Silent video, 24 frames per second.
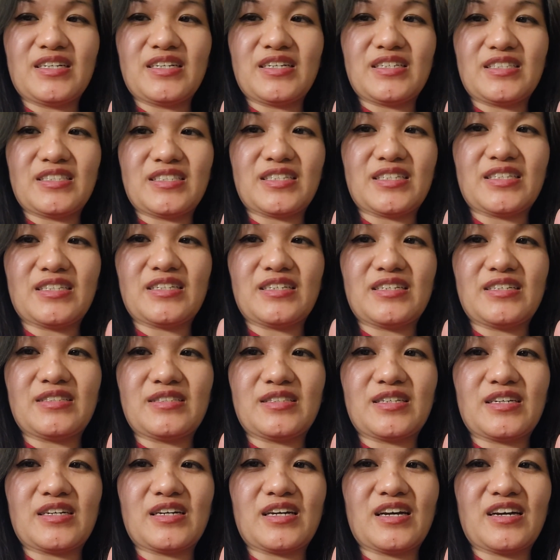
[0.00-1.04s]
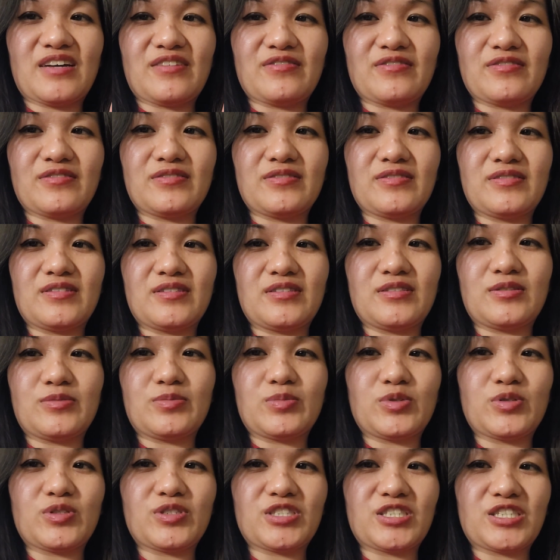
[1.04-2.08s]
I say that as I have a
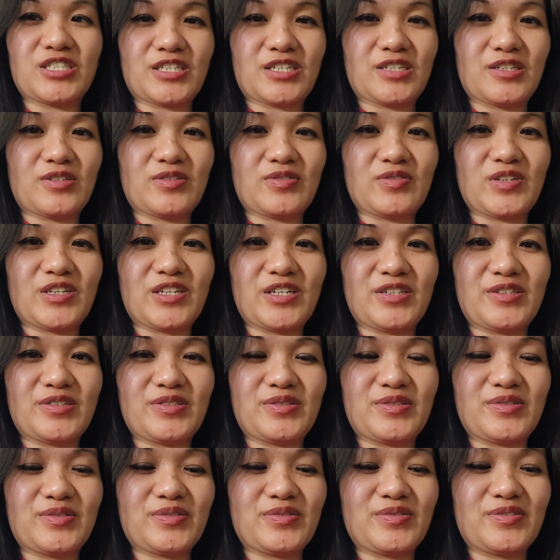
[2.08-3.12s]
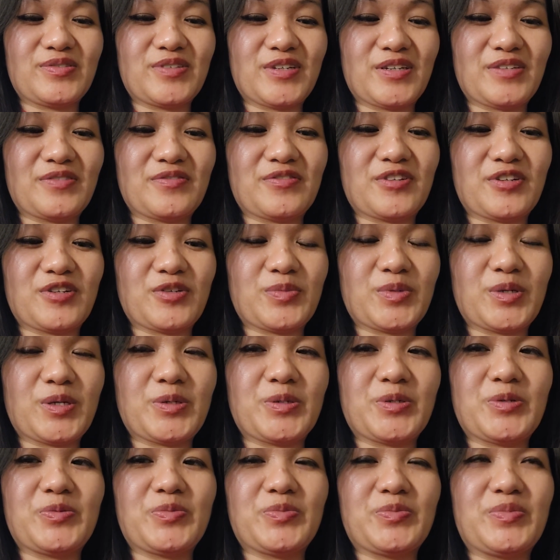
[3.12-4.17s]
bowl of chicken Alfredo right in front of me.
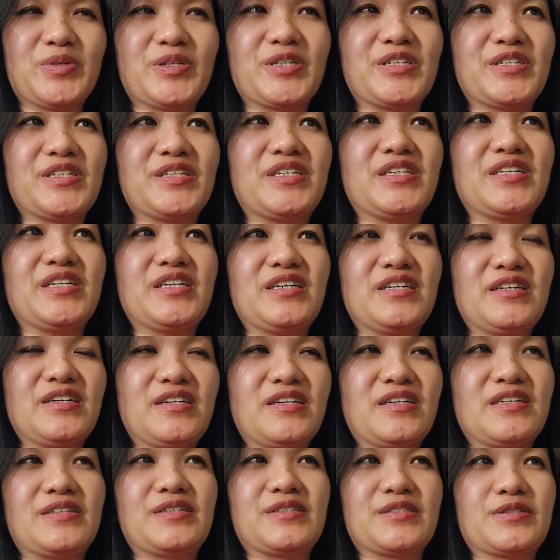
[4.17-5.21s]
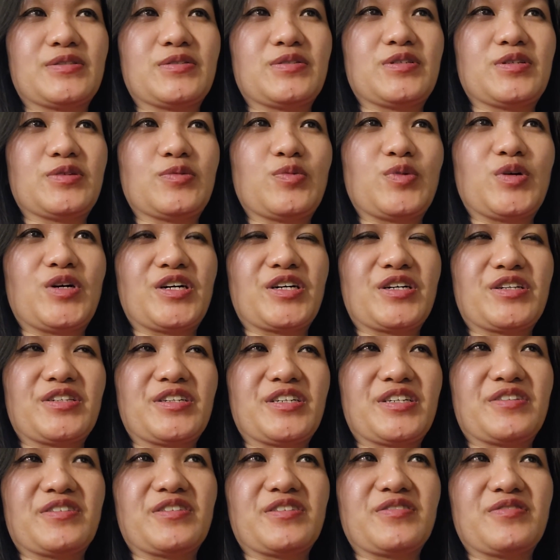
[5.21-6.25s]
But I also did walk
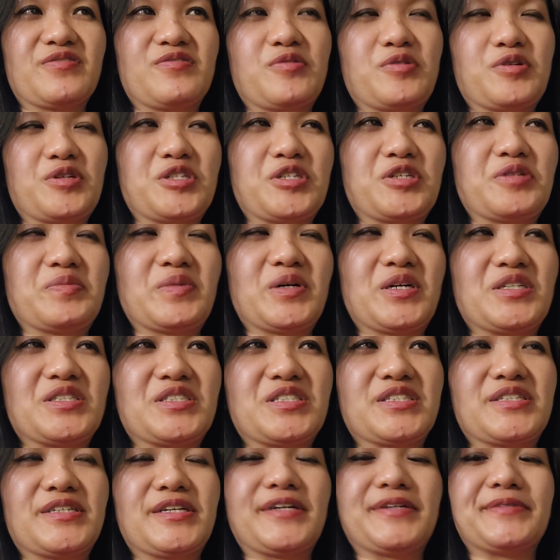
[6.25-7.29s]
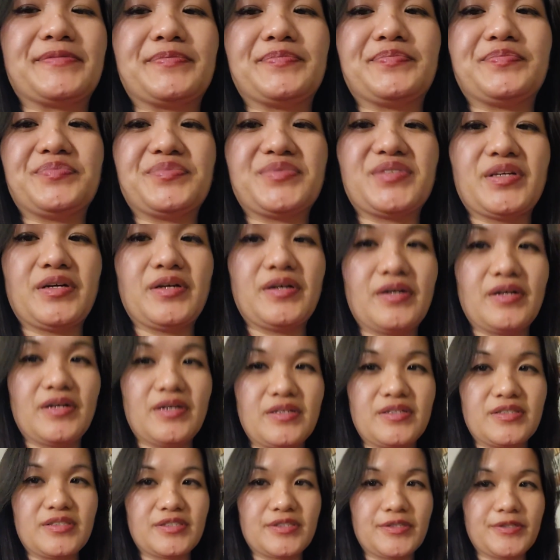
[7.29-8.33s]
like 14 miles today.
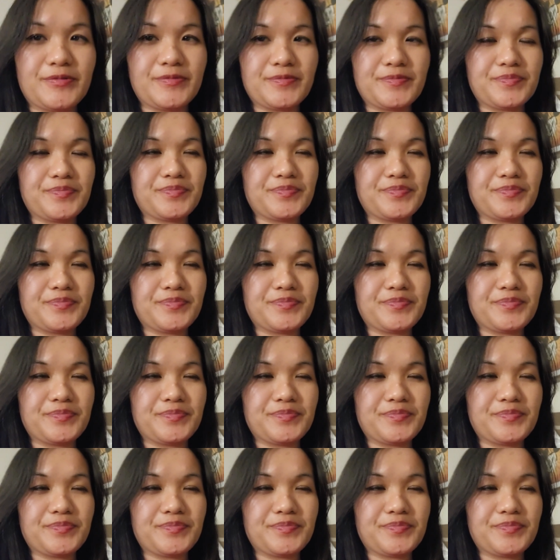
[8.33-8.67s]
So